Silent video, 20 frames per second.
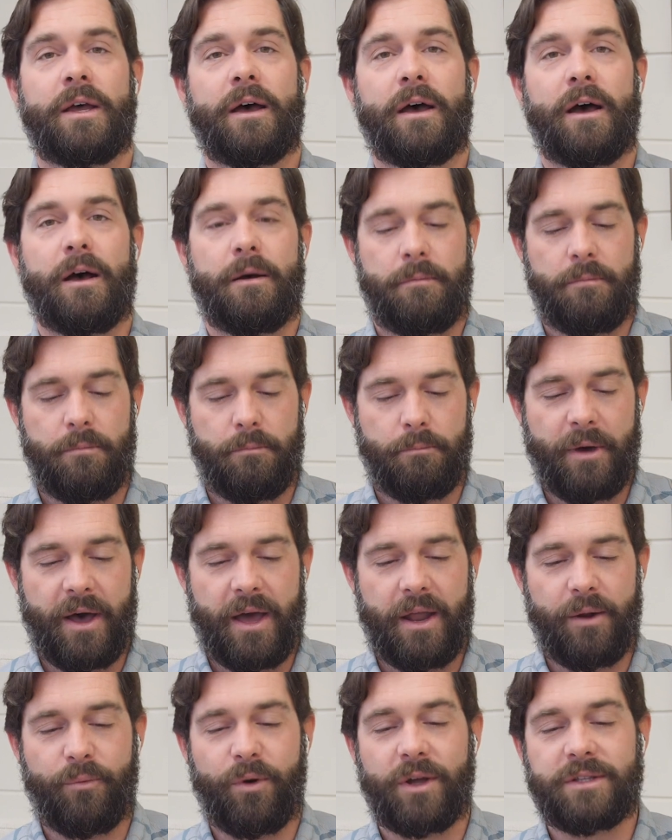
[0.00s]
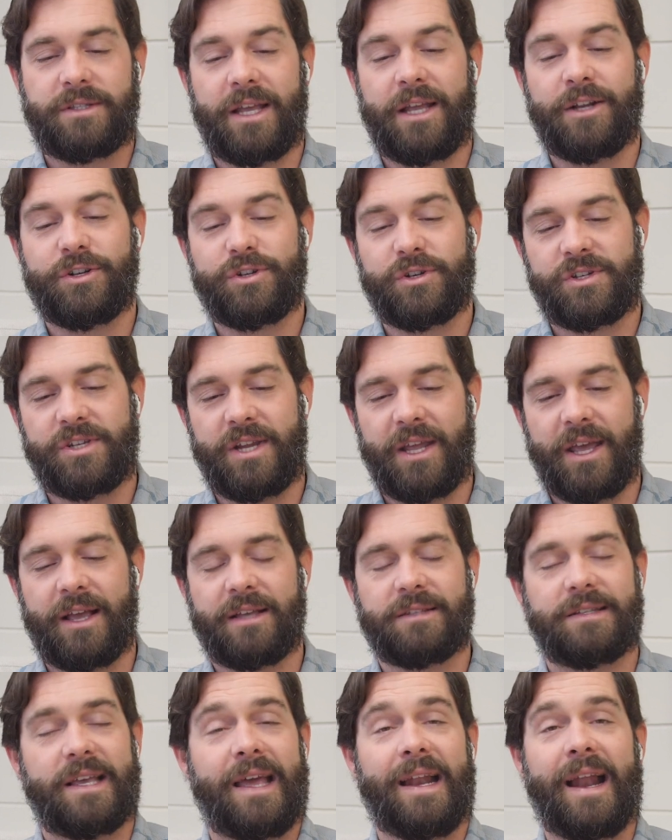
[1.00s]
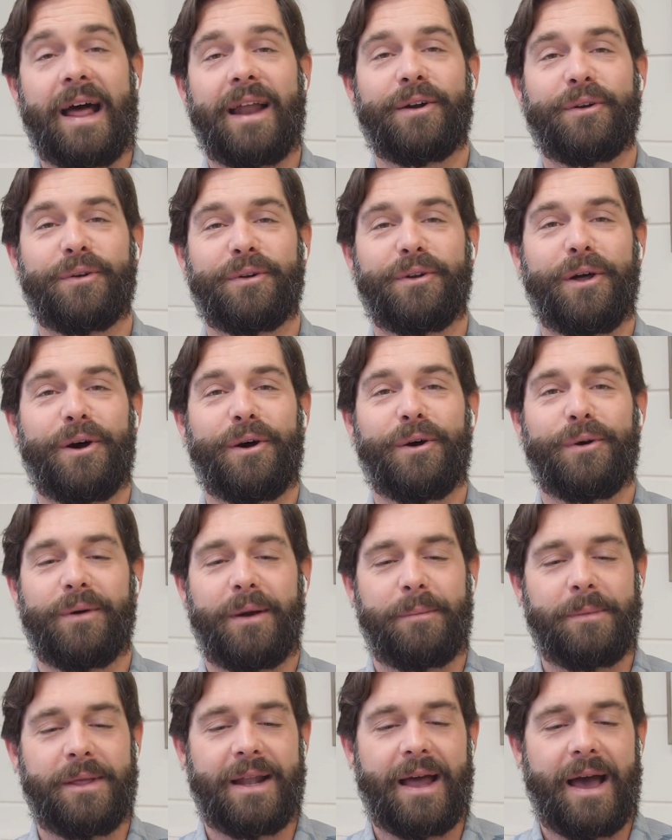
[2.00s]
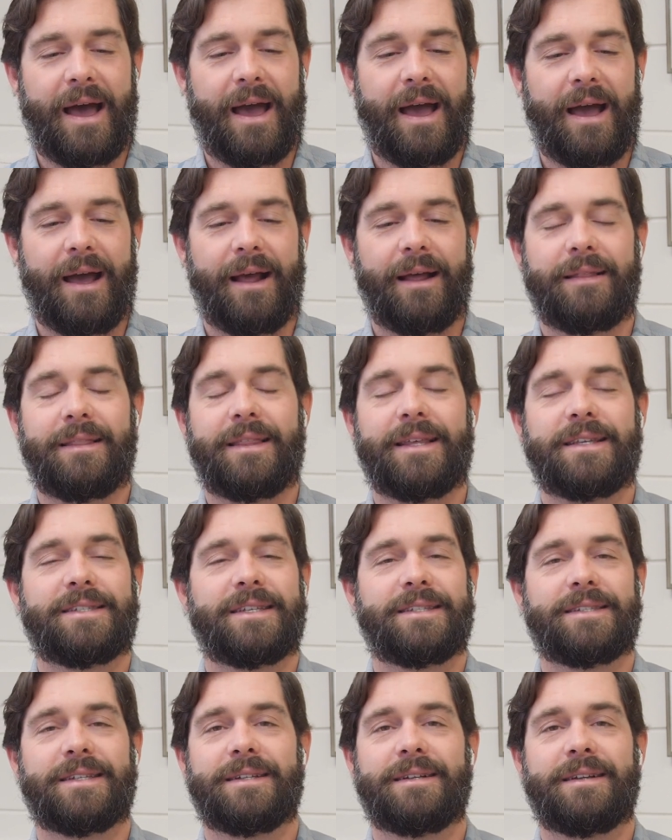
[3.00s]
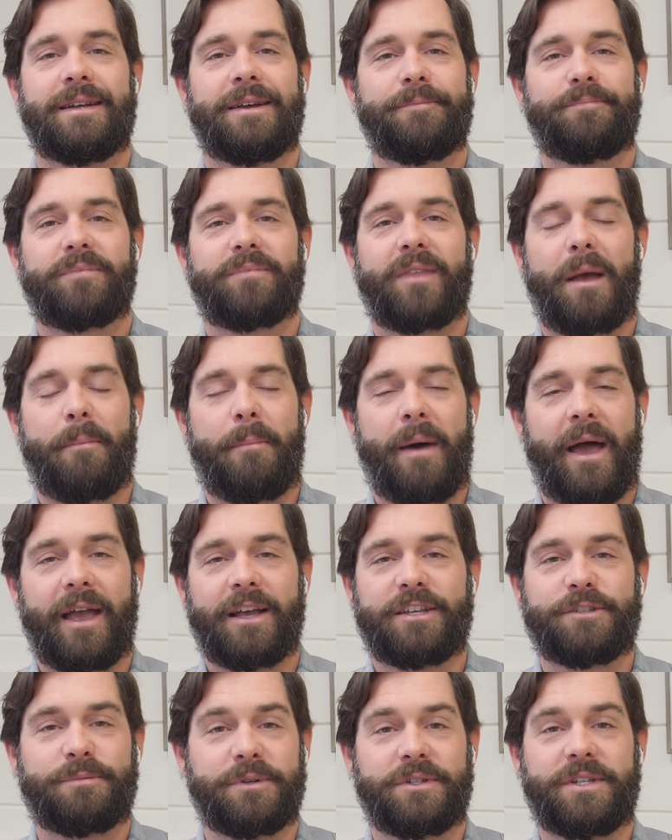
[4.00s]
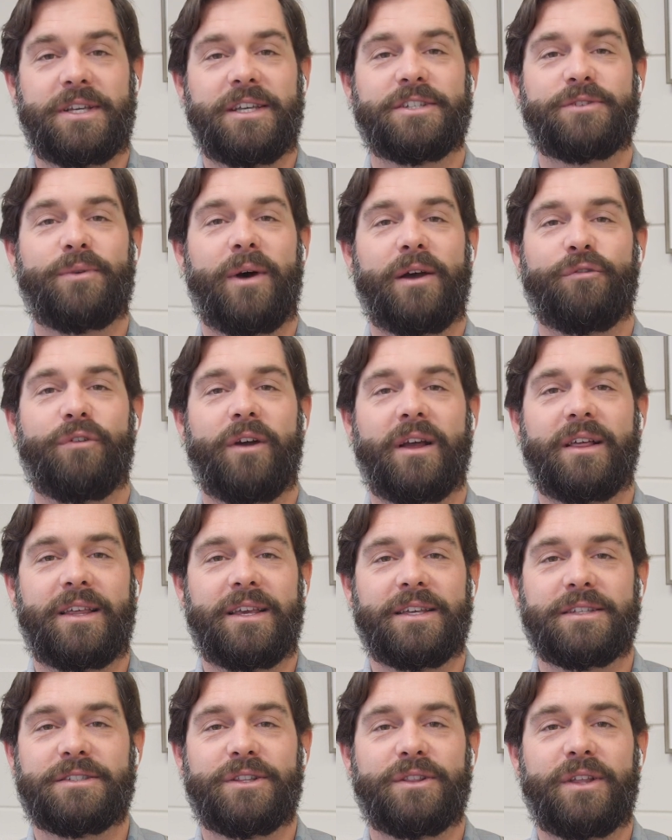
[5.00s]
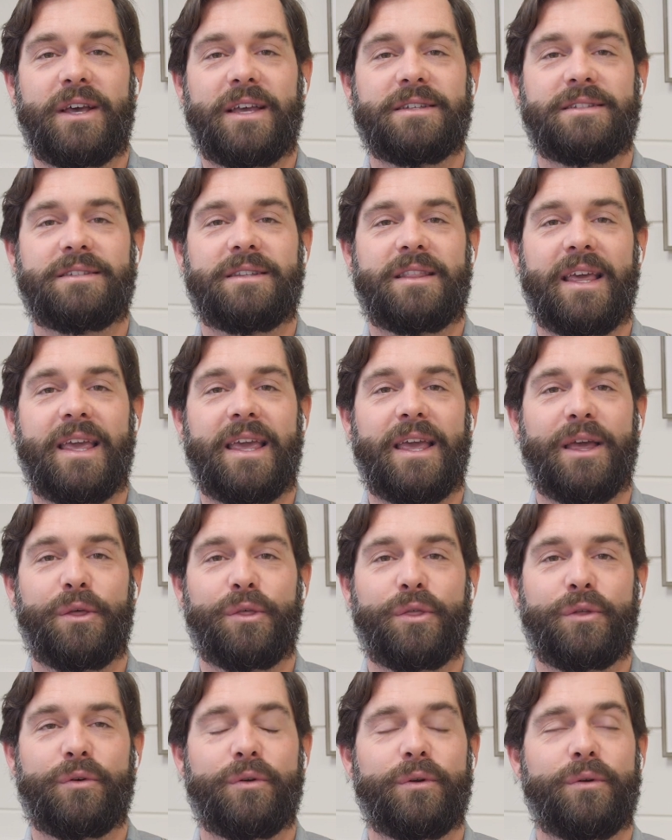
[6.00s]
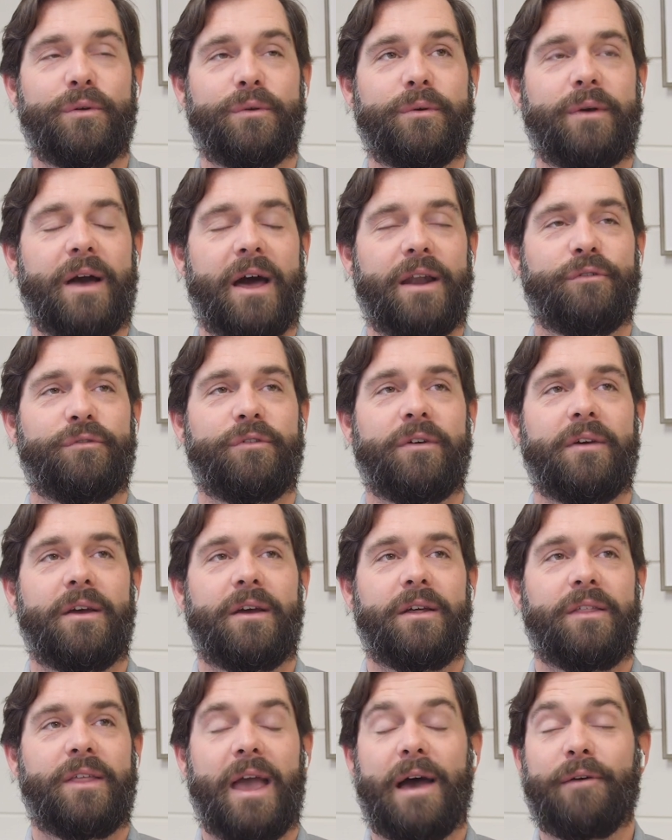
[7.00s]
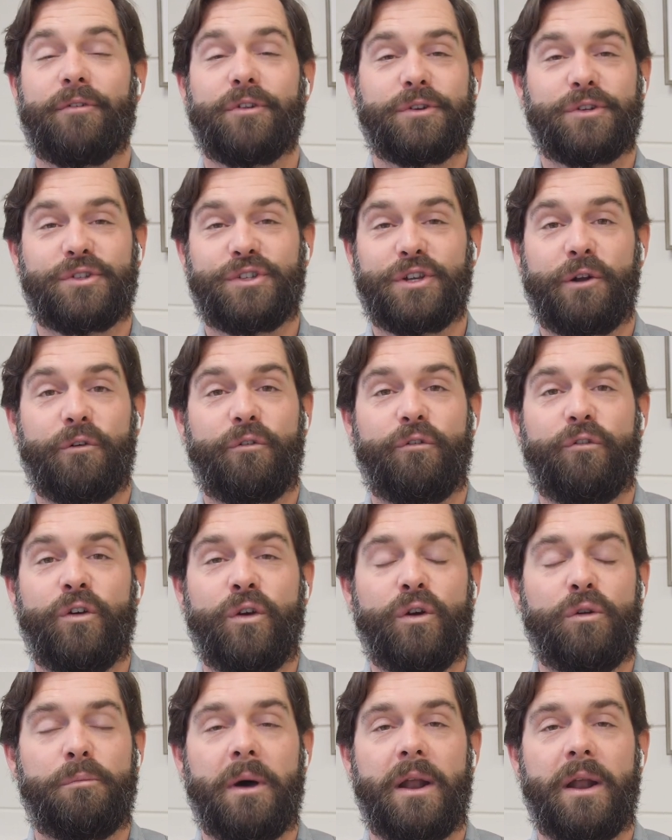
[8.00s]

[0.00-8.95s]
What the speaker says: But what's interesting is, and I don't know, I mean, this isn't my expertise, quite frankly, is thinking through kind of the evolution of food.